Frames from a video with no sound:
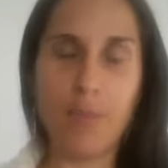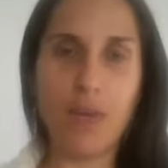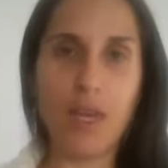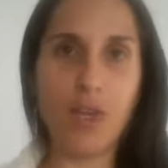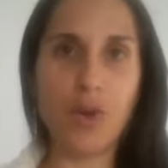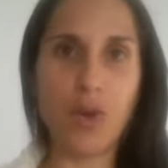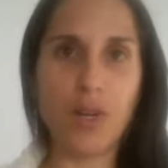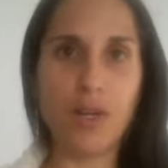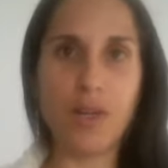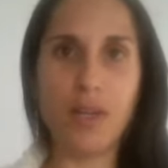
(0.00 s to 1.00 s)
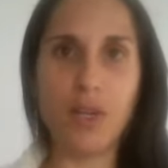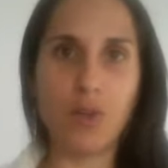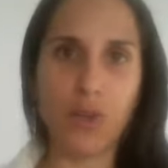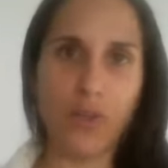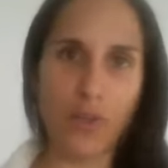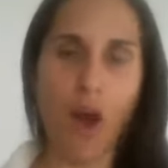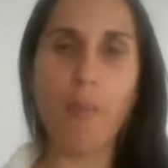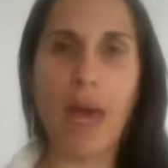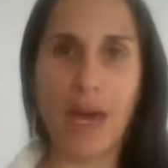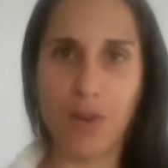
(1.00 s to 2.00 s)
in your
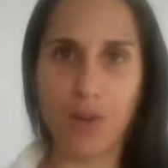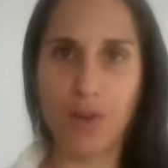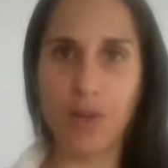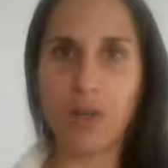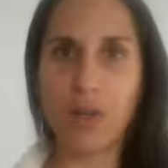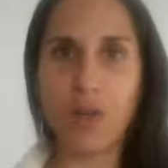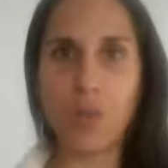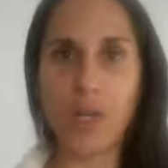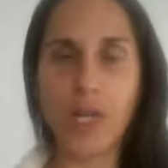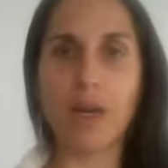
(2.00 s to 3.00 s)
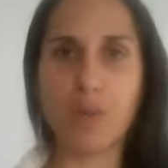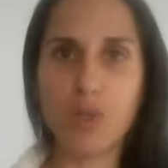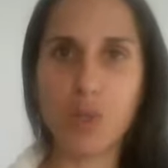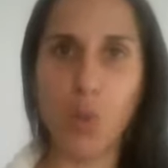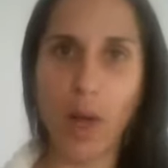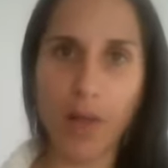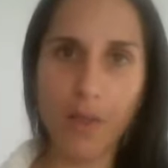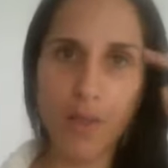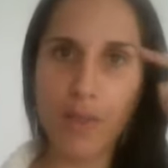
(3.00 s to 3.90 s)
thought pattern when it comes to wealth.